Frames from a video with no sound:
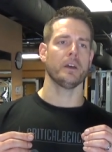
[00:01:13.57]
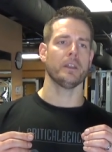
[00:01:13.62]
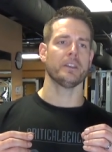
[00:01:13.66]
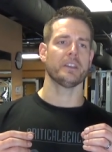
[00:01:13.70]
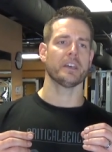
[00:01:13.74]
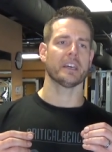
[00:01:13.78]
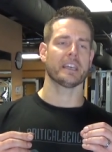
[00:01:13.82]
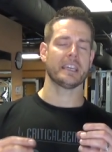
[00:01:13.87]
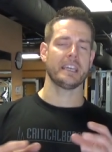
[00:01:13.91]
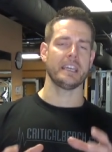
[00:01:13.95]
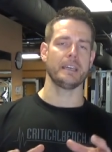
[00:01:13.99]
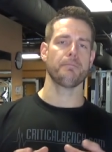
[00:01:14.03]

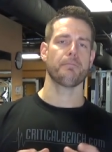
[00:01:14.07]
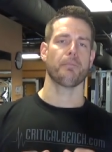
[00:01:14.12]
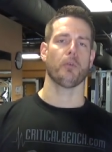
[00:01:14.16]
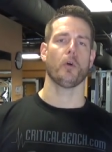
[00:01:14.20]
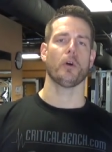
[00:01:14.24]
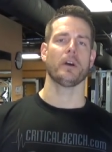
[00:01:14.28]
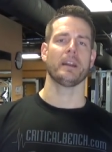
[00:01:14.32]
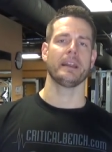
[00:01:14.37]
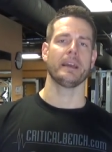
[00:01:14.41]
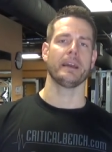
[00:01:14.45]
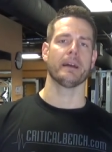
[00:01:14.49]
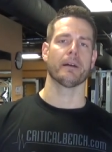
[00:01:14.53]
the key
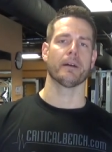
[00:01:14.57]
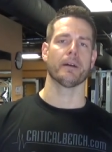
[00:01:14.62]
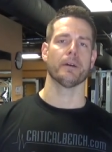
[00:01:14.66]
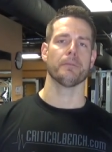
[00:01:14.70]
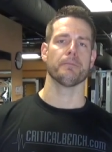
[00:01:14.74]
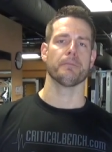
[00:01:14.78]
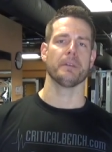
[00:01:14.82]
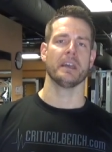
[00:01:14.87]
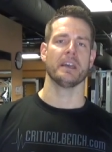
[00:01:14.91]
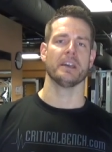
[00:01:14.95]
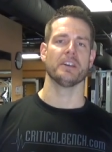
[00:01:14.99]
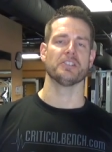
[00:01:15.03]
point
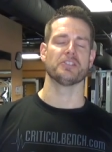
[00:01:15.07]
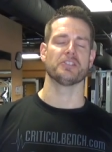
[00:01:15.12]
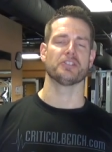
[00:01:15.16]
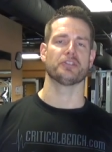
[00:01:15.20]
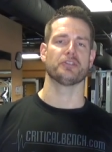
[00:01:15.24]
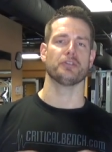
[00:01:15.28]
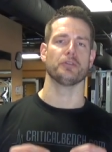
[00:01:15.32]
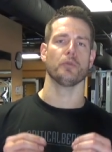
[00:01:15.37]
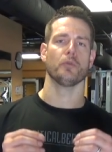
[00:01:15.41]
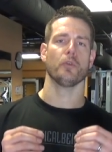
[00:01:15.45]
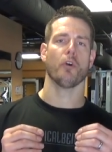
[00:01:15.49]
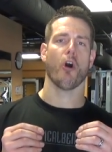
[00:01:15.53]
here is
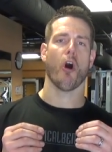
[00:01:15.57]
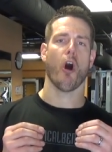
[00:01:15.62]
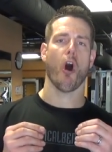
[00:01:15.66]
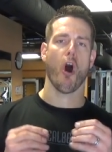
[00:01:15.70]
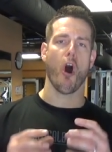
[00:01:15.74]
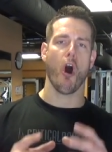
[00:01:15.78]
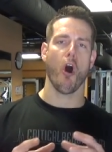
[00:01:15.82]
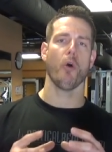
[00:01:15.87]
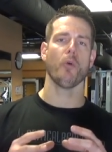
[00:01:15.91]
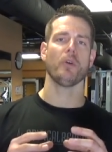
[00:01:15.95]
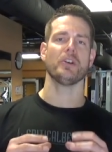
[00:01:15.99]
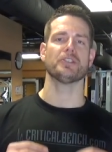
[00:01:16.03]

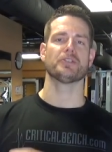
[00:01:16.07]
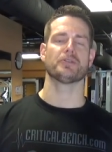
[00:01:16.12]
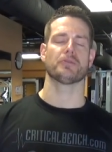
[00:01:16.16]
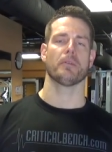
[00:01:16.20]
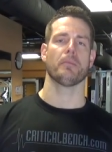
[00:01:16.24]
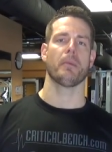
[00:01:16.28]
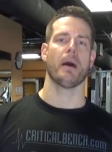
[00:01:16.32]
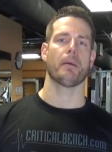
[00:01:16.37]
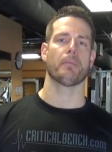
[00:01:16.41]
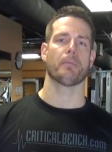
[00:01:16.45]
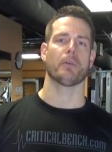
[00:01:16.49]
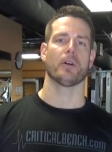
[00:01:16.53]
to always
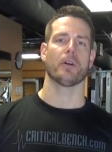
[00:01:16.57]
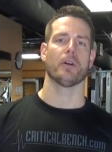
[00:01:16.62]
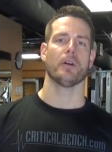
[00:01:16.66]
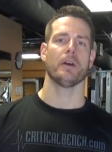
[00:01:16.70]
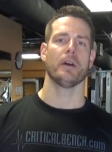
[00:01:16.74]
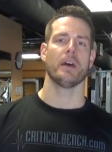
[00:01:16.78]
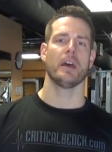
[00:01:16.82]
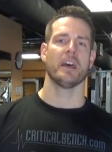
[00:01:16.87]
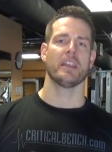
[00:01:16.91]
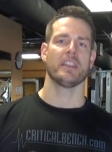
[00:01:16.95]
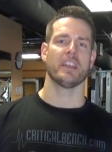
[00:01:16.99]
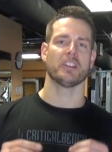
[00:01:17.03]
remember
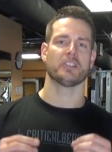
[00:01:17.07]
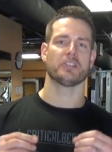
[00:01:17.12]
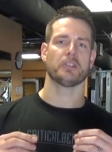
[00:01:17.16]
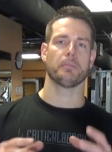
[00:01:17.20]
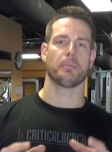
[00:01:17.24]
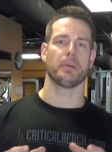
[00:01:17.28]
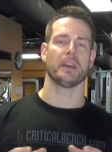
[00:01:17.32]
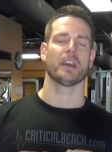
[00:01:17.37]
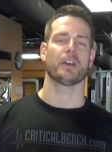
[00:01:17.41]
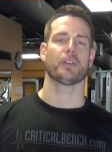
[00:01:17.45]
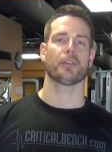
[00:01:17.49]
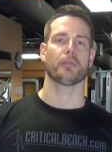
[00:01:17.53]
that the
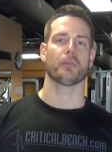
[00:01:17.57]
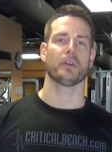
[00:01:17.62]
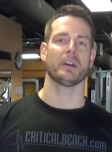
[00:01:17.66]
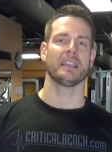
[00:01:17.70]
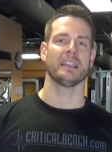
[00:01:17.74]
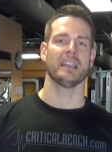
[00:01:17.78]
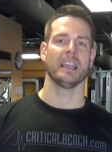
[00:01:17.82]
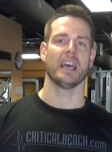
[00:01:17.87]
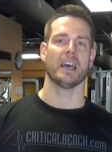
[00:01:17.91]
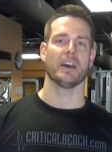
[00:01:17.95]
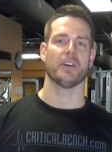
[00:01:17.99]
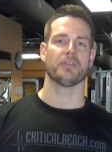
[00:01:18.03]
big three
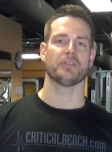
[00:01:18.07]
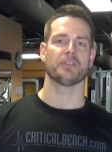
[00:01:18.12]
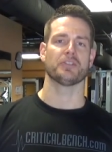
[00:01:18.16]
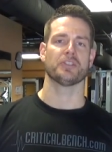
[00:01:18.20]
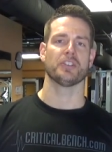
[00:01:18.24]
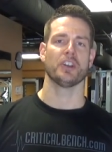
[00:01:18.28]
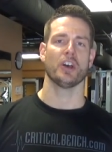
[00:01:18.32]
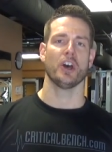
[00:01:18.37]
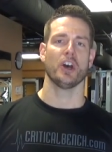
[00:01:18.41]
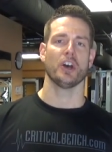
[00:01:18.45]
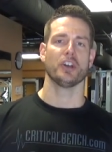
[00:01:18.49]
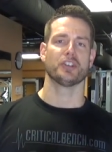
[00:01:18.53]

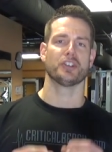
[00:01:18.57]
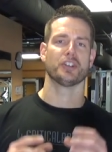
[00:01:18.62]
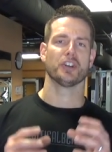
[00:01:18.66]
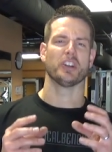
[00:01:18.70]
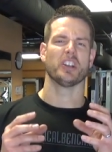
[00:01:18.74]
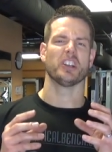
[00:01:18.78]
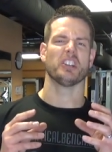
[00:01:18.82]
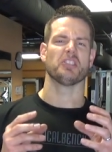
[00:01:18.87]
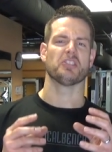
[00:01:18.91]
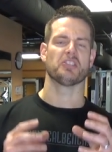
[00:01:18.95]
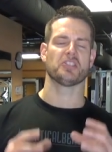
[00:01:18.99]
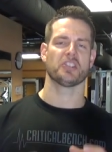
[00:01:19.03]
lifts
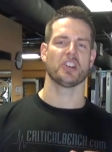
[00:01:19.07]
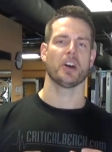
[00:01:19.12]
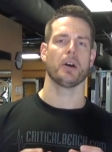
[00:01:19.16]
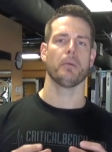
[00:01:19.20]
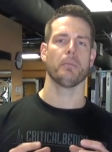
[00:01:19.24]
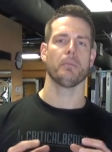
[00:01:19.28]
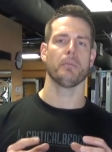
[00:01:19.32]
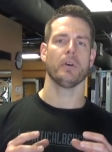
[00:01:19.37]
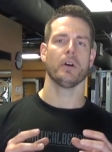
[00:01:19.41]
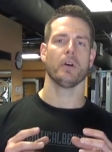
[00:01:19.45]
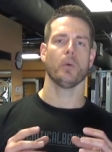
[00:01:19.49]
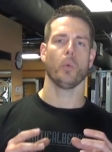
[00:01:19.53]
should in
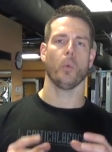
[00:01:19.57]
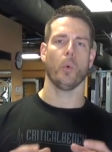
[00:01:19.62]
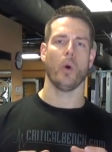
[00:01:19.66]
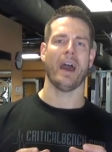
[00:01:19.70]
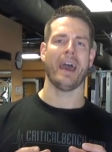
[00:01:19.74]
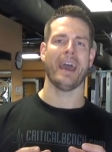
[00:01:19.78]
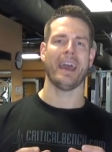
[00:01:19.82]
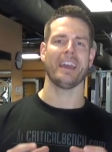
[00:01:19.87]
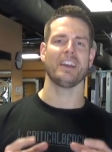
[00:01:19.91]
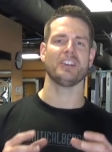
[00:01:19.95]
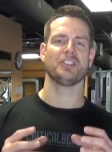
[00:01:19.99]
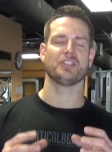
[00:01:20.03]
some
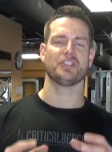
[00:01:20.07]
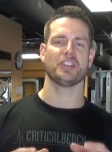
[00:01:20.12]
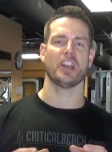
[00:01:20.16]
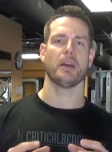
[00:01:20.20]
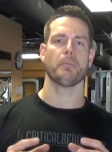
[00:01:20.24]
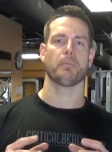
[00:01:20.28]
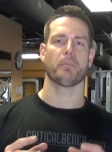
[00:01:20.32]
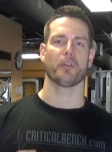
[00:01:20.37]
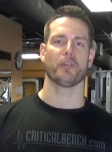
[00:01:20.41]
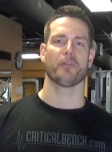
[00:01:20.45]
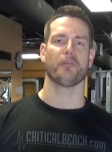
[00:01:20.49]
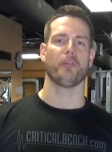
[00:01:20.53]
way,
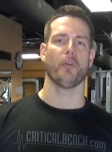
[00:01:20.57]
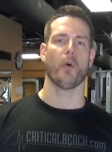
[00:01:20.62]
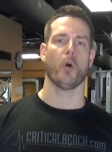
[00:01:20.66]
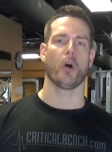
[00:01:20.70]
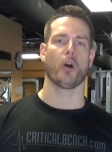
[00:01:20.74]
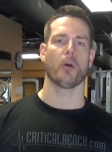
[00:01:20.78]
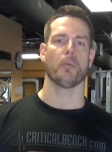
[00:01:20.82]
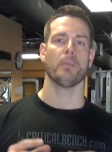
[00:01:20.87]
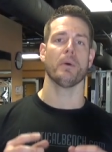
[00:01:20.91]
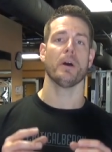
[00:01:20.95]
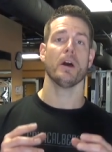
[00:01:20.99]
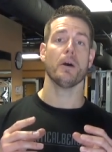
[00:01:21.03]
shape, or
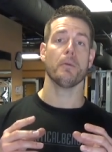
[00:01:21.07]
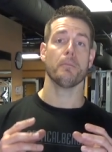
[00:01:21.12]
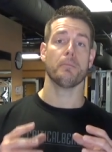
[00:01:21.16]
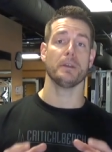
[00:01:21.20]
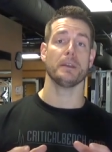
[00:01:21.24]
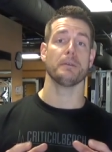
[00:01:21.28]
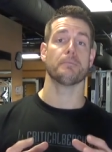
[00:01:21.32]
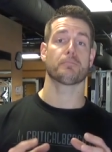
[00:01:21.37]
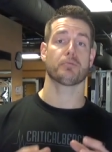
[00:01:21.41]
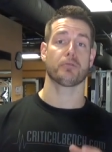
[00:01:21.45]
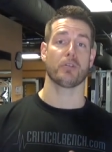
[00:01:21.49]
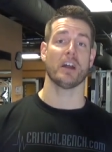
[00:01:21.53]
form
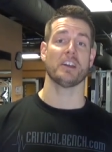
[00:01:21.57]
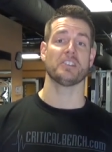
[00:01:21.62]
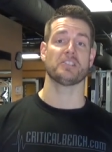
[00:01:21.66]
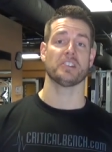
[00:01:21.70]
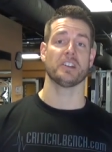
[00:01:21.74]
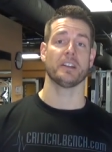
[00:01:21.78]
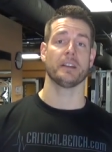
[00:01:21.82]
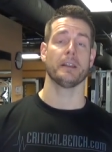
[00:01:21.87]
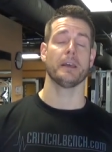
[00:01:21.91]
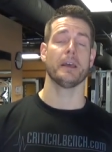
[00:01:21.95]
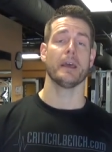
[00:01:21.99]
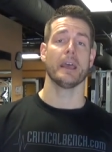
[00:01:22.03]
be
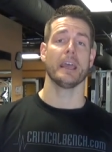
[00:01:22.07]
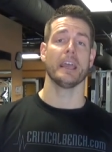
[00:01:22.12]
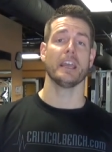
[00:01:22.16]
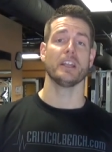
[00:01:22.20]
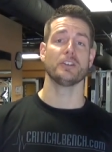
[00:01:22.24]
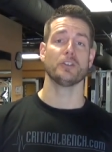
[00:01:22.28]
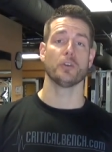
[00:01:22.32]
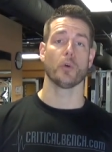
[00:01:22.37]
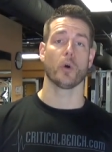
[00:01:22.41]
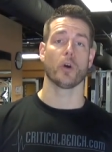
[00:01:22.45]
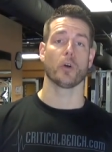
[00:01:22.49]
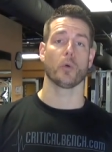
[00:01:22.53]
present
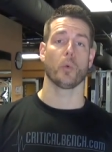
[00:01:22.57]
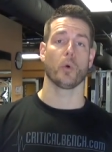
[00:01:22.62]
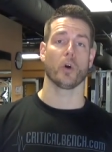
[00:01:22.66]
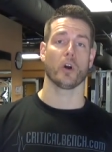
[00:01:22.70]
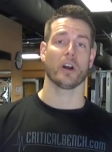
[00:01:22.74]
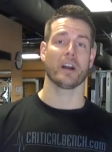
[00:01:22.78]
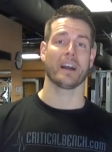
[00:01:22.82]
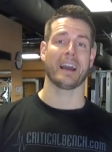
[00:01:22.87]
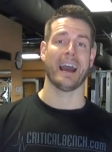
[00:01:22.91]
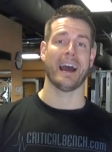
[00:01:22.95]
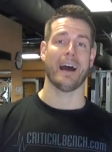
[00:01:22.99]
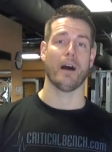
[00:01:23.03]
in your
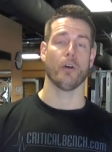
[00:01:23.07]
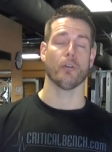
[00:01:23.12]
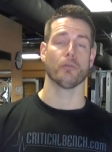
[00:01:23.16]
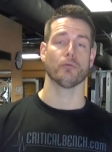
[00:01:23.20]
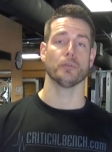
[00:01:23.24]
workout